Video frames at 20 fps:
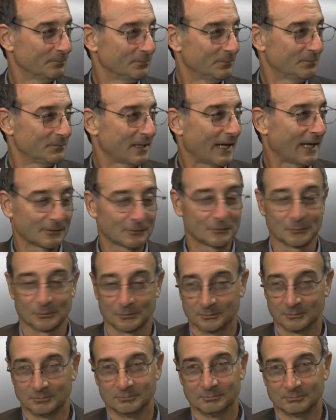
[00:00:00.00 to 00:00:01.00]
tax
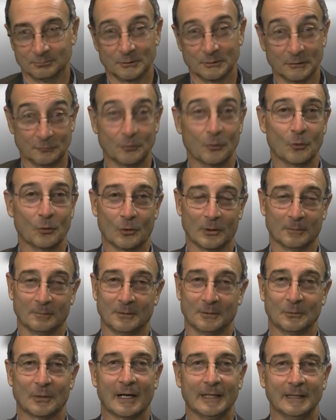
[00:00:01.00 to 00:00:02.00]
reform
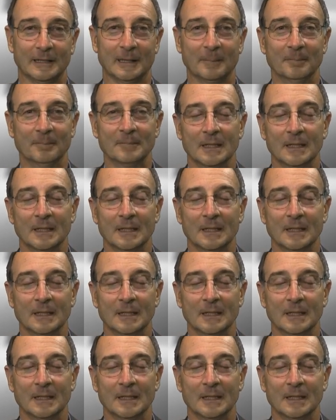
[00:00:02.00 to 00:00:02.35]
and write-up,